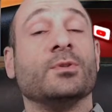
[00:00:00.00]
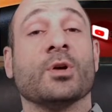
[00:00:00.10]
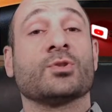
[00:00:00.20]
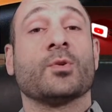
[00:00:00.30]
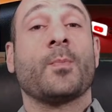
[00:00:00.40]

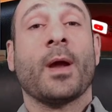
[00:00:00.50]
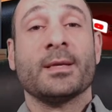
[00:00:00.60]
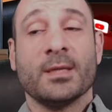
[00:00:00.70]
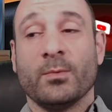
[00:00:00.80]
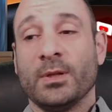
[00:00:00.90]
Not
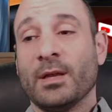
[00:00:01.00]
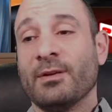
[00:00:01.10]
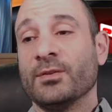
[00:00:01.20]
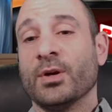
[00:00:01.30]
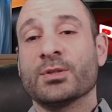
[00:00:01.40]
surprising with
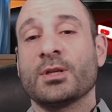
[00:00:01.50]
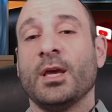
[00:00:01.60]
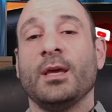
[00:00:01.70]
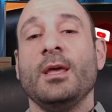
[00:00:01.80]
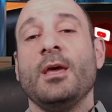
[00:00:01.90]
Lewandowski.